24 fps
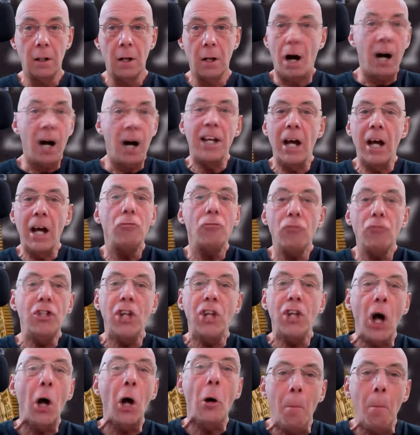I don't
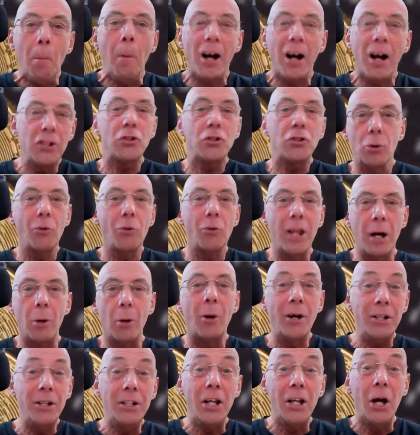know much, although
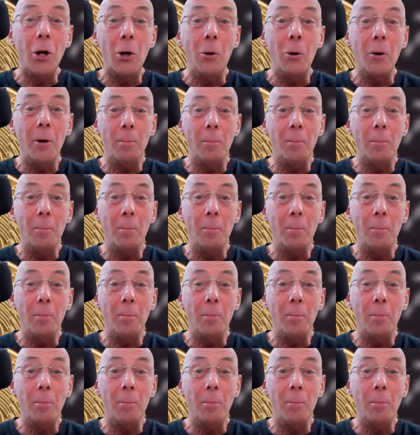I know